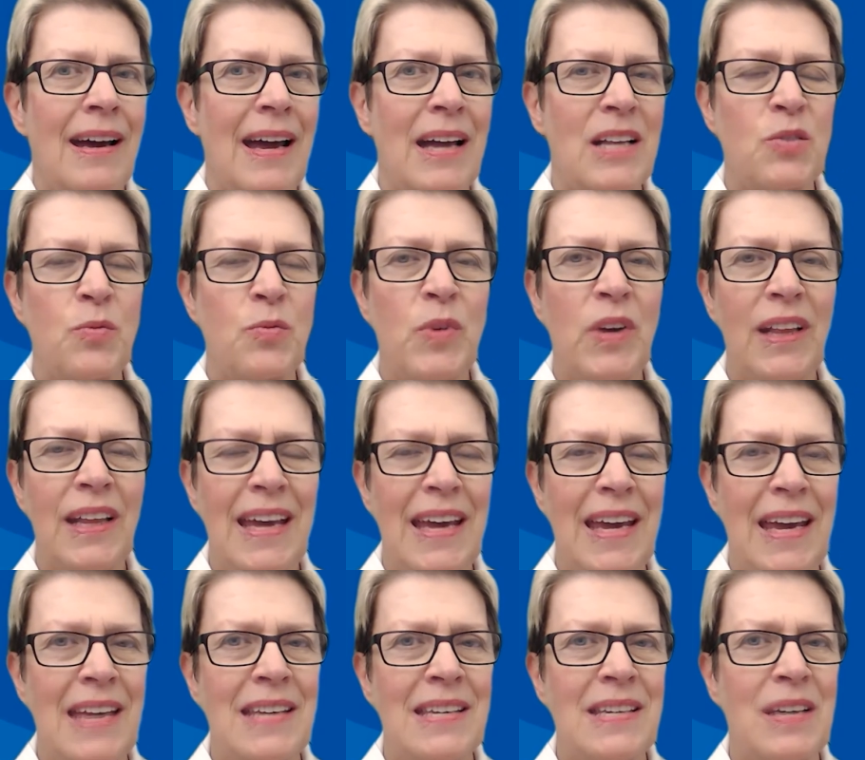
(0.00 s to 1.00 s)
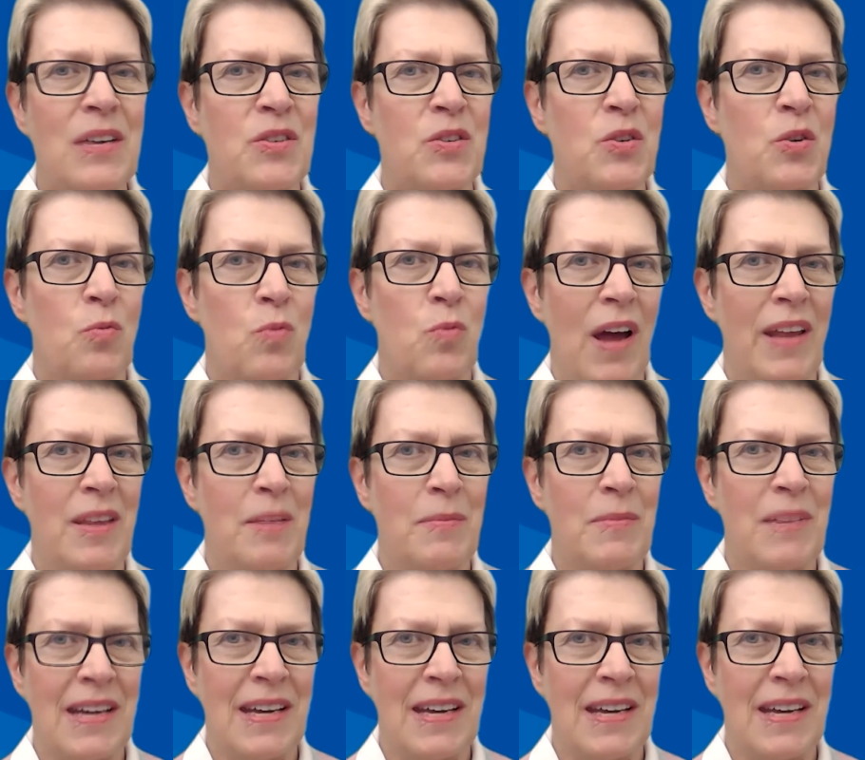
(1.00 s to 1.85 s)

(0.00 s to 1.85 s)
it's really easy to run them